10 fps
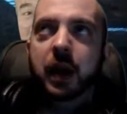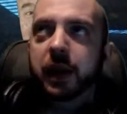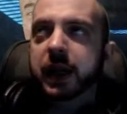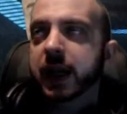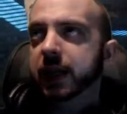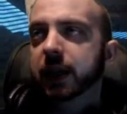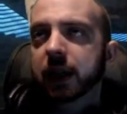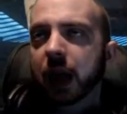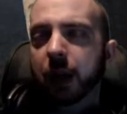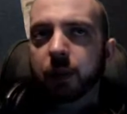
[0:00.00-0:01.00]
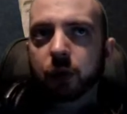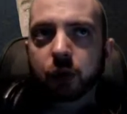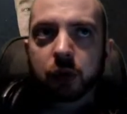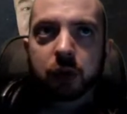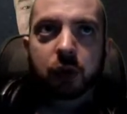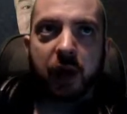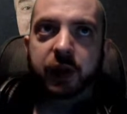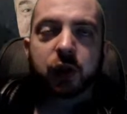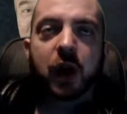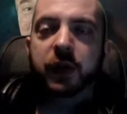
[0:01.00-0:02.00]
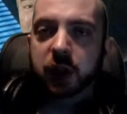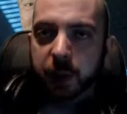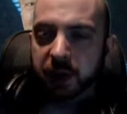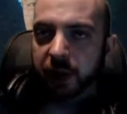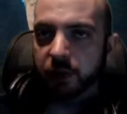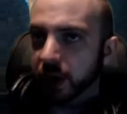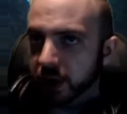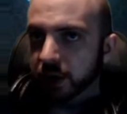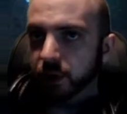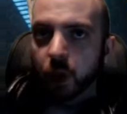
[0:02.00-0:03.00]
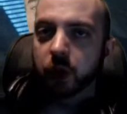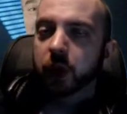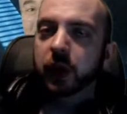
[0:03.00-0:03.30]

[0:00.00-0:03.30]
They need graphics drivers specifically written for